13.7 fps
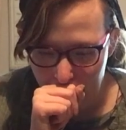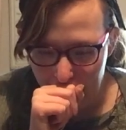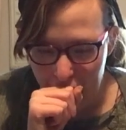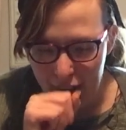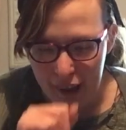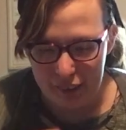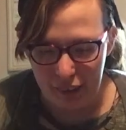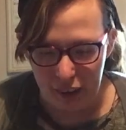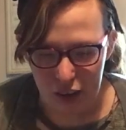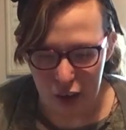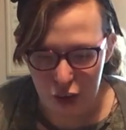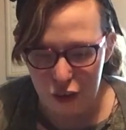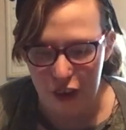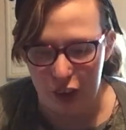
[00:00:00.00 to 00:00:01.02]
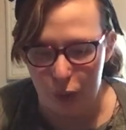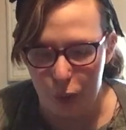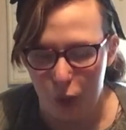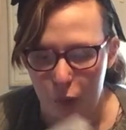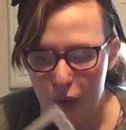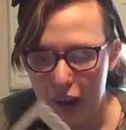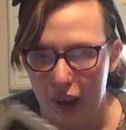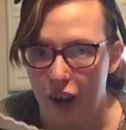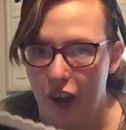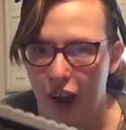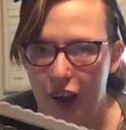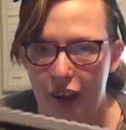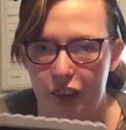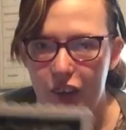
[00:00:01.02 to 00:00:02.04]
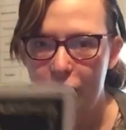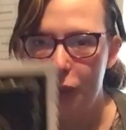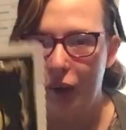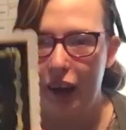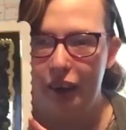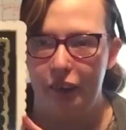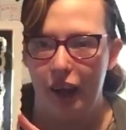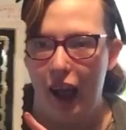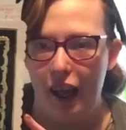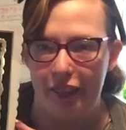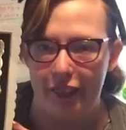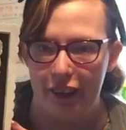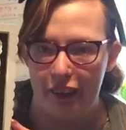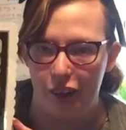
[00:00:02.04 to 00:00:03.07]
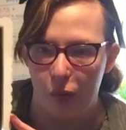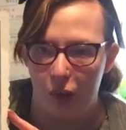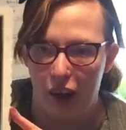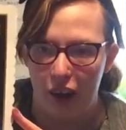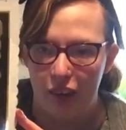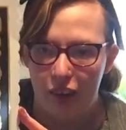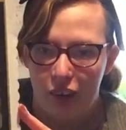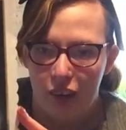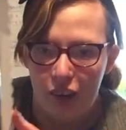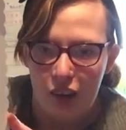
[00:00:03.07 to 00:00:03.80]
And she's made this one,